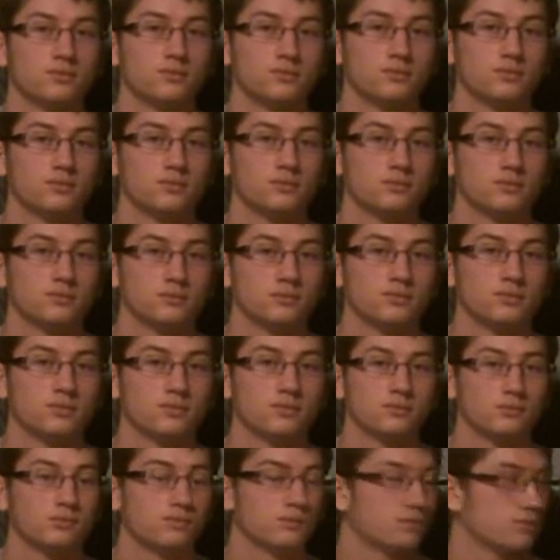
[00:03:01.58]

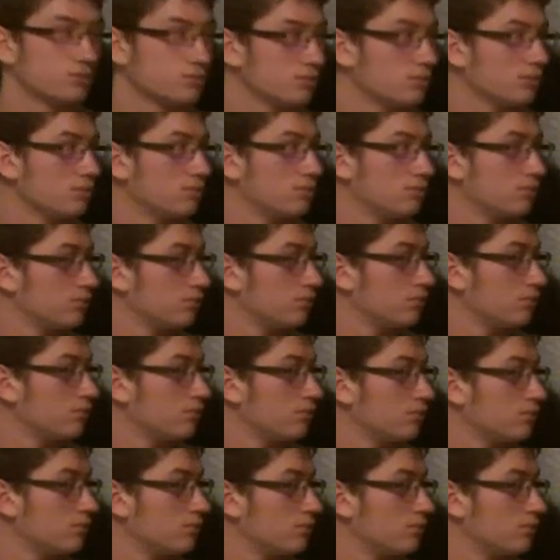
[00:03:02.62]

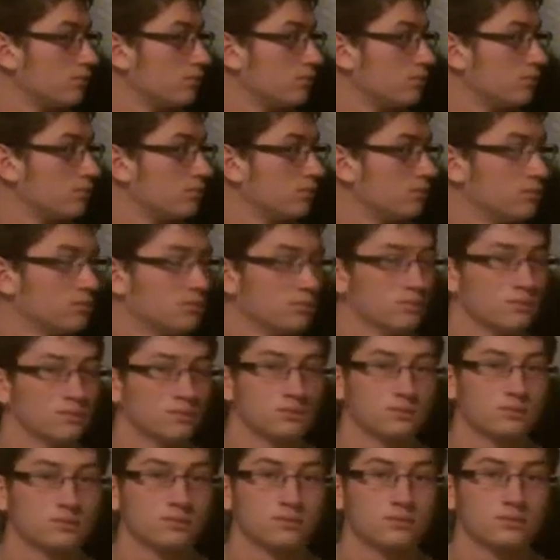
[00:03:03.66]

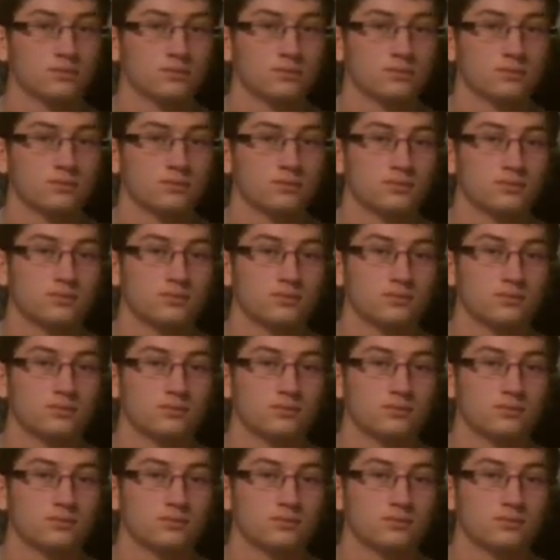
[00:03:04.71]
(not speaking)